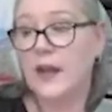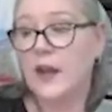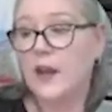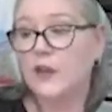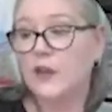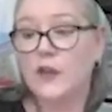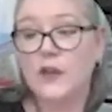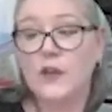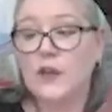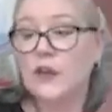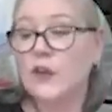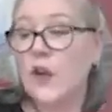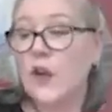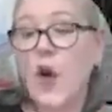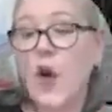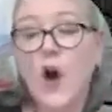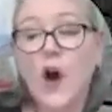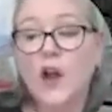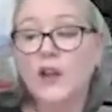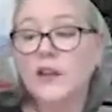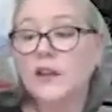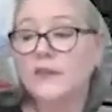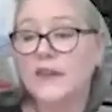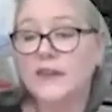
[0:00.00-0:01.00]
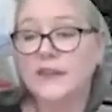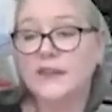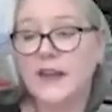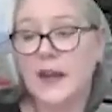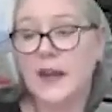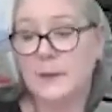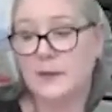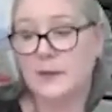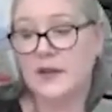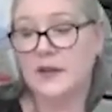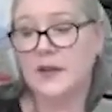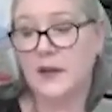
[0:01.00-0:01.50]
So there's all of this
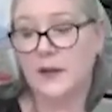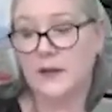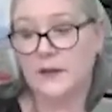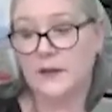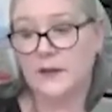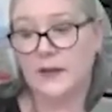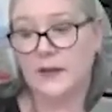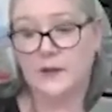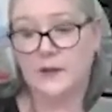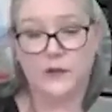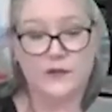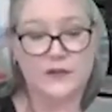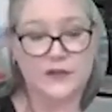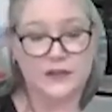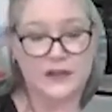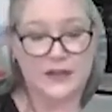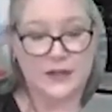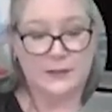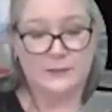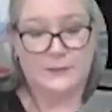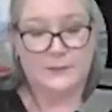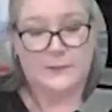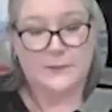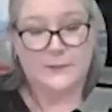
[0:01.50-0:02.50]
tape conducts electricity.